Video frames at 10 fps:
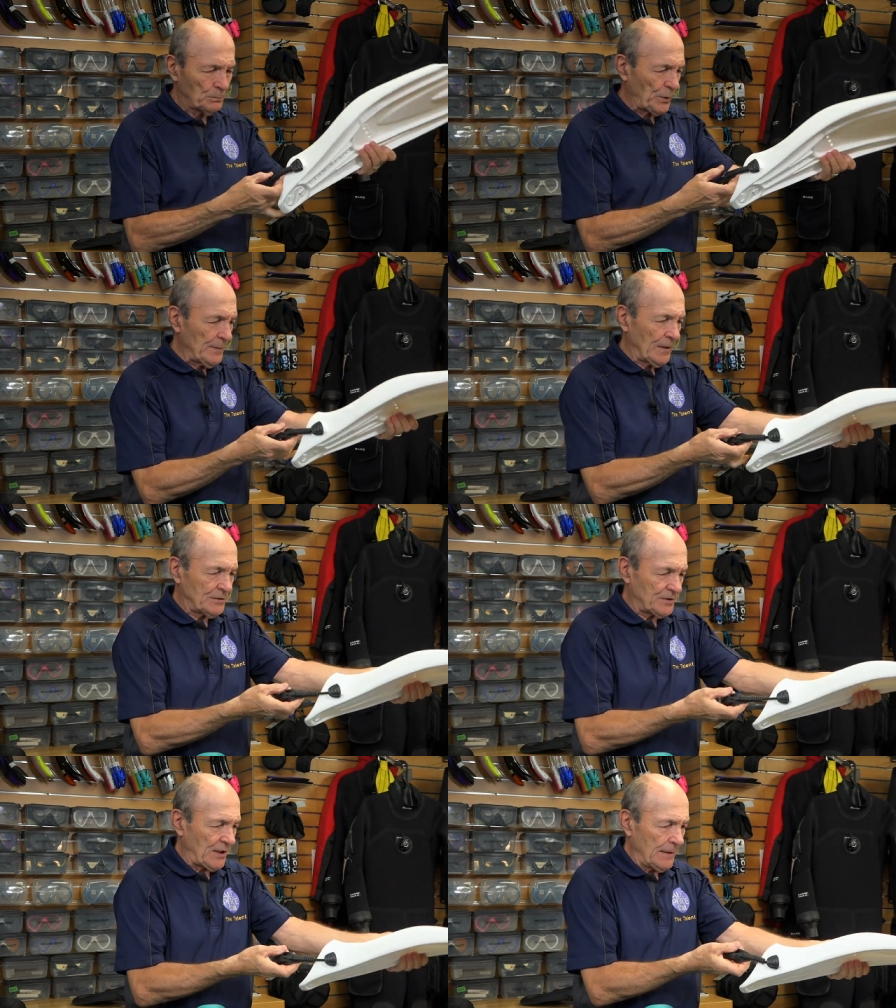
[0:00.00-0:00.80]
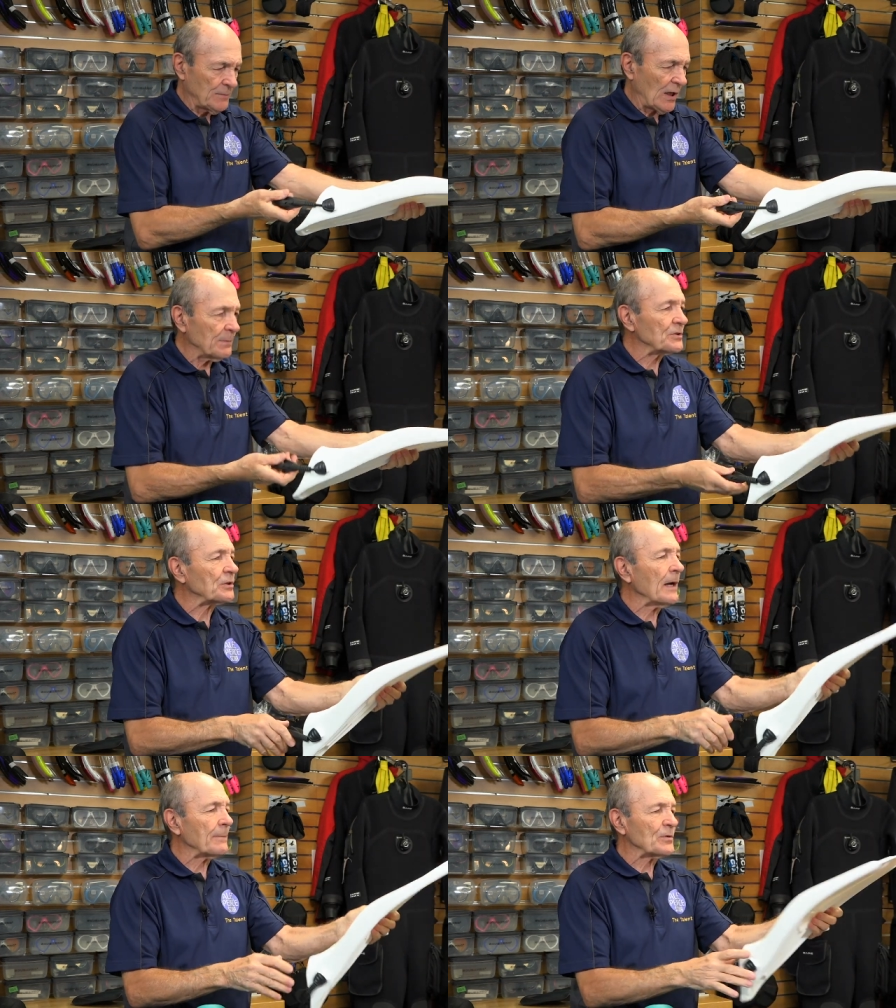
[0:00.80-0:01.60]
Pretty much the same type of
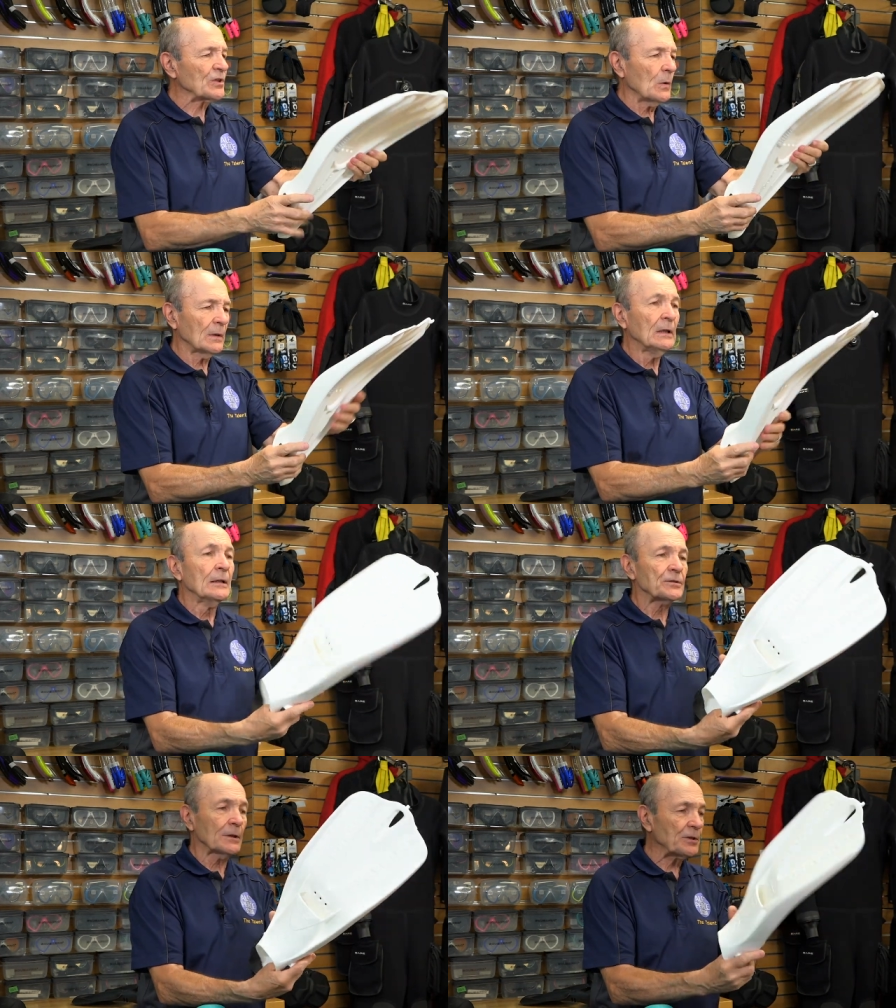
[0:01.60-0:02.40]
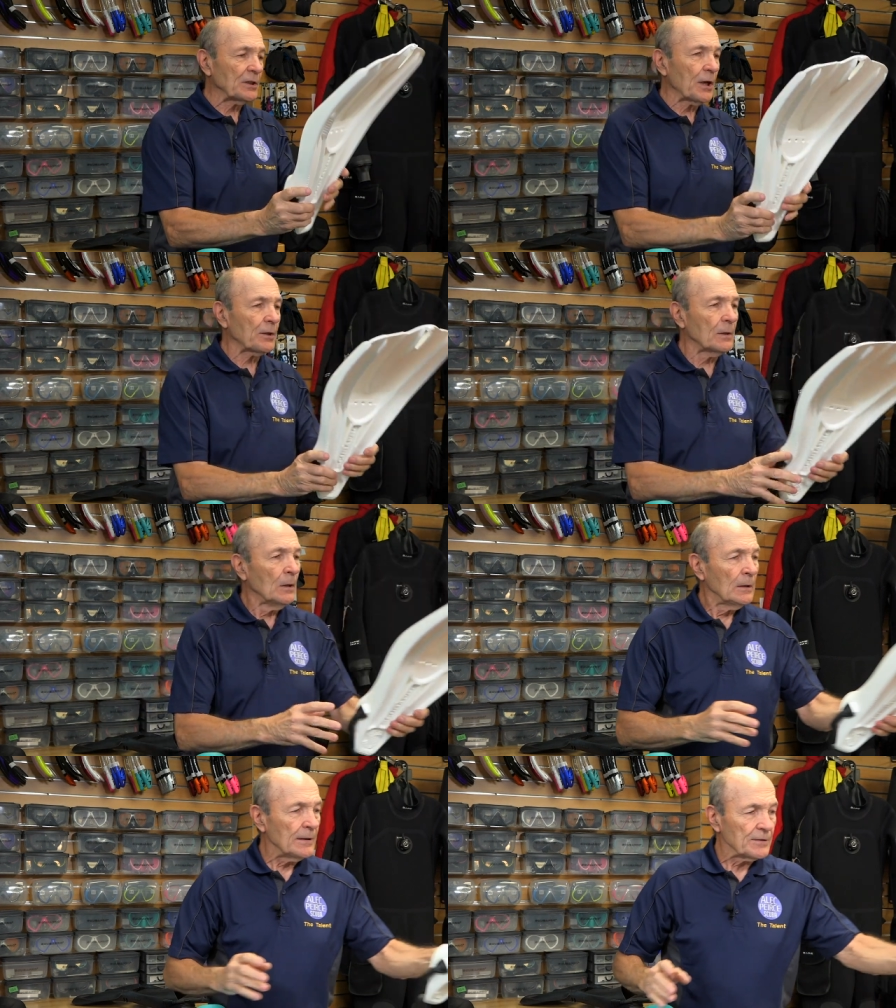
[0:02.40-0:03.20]
strap and so on. So there's
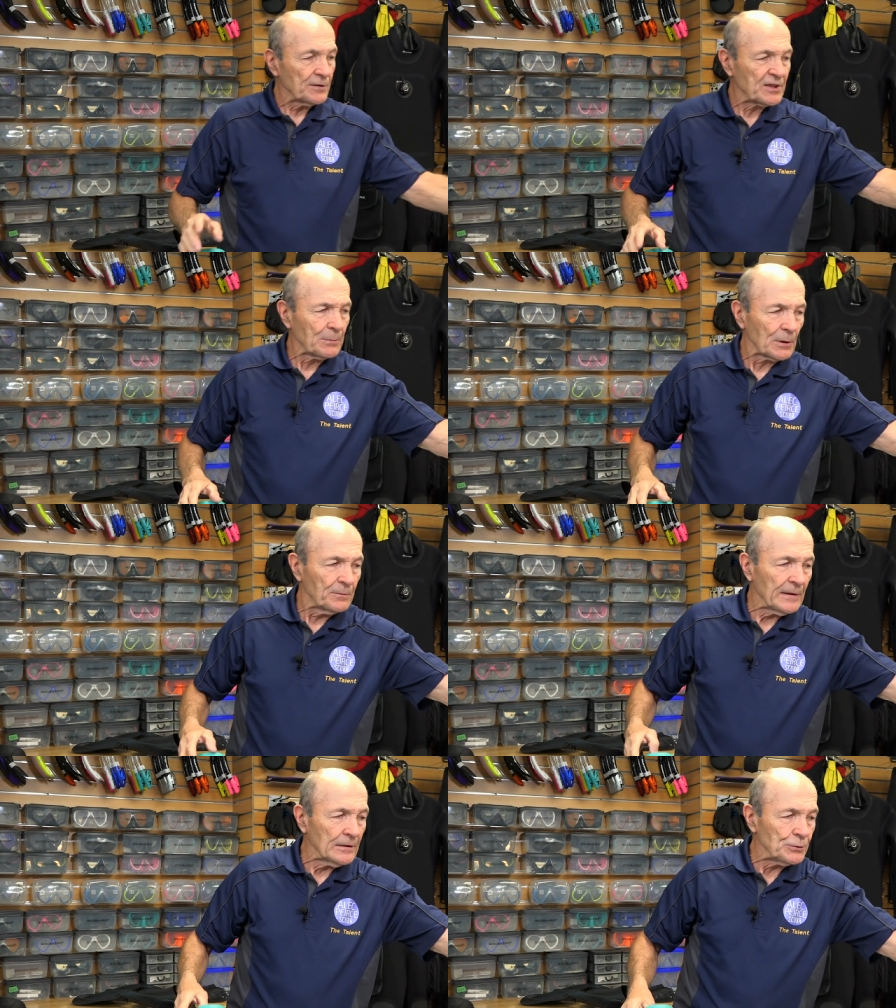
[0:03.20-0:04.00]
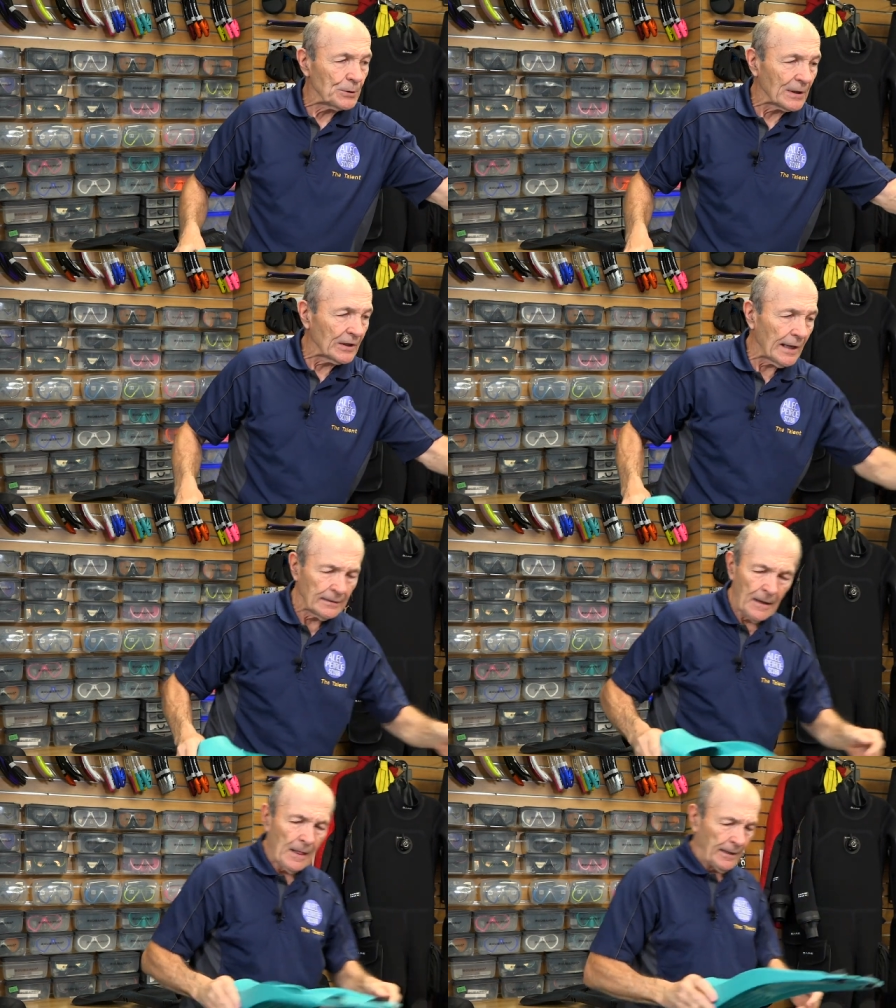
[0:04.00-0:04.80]
another similar fin that you can
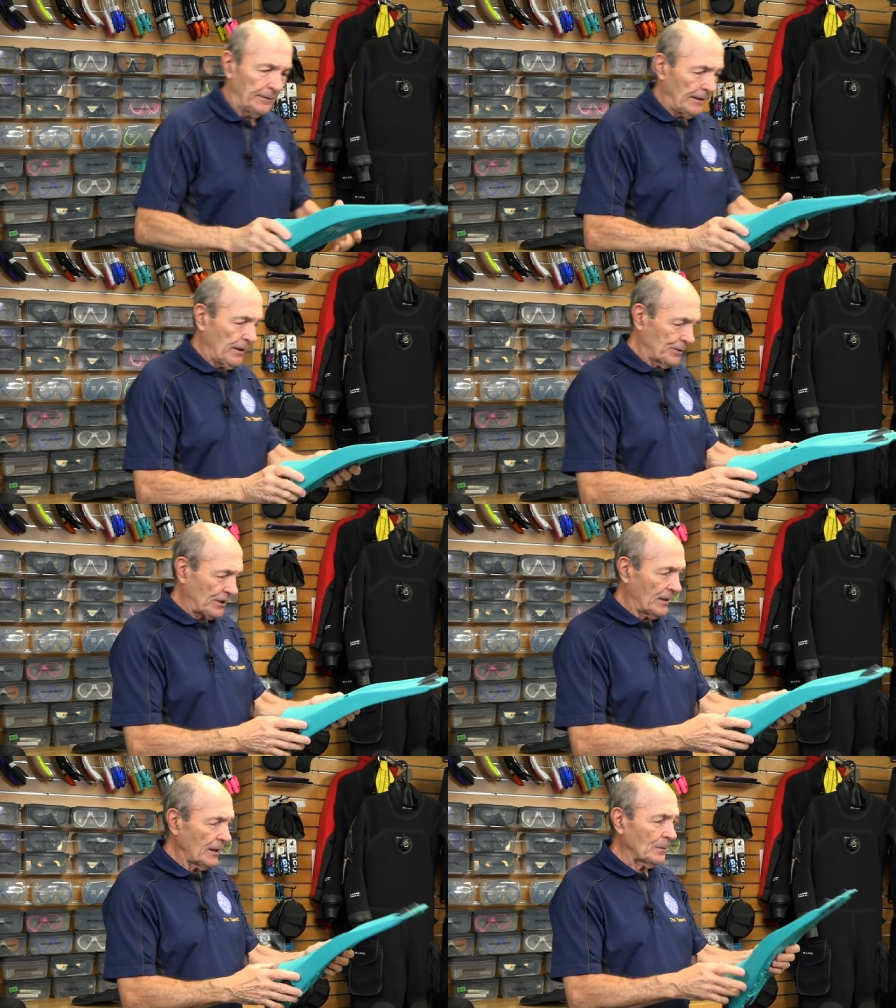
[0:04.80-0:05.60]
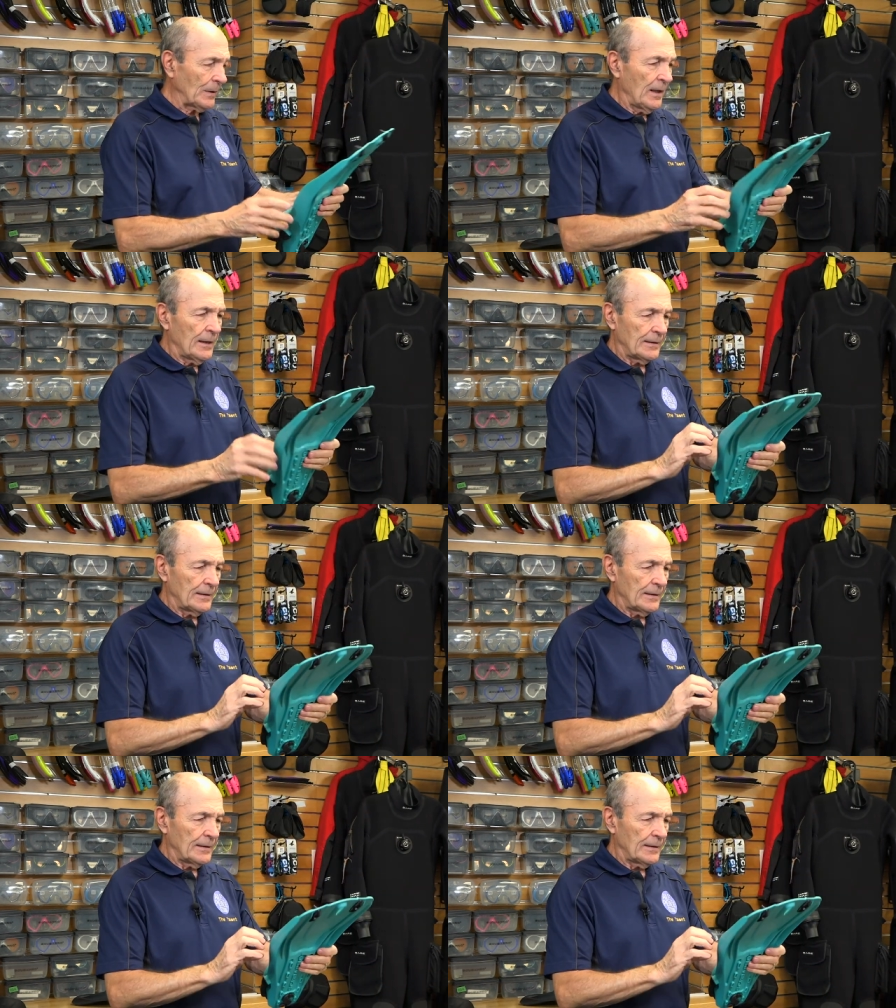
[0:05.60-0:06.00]
get. And then here's another one.